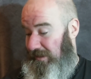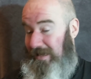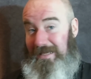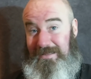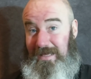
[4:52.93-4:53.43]

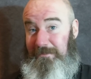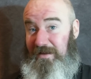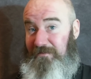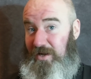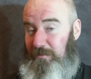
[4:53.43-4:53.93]
like that
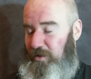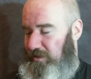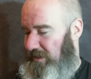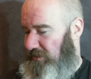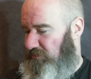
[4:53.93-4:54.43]
bit of
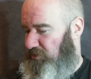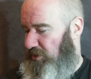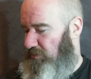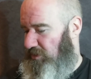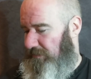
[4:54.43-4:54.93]
artwork that I just
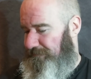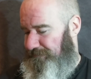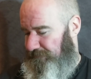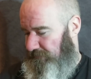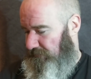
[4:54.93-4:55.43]
showed you.
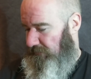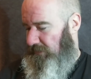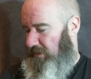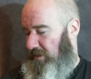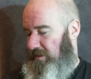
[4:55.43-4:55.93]

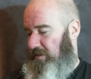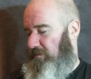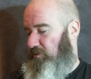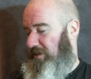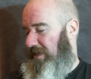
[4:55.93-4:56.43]

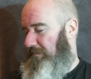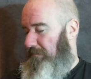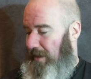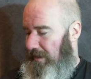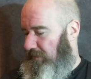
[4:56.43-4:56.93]
I'm going to get
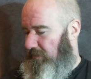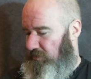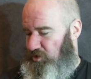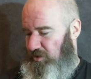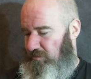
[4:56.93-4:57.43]
it back
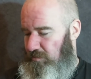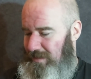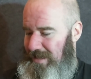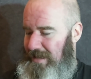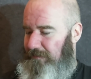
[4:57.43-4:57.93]
and show you
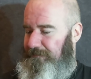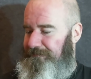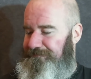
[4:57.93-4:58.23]
again.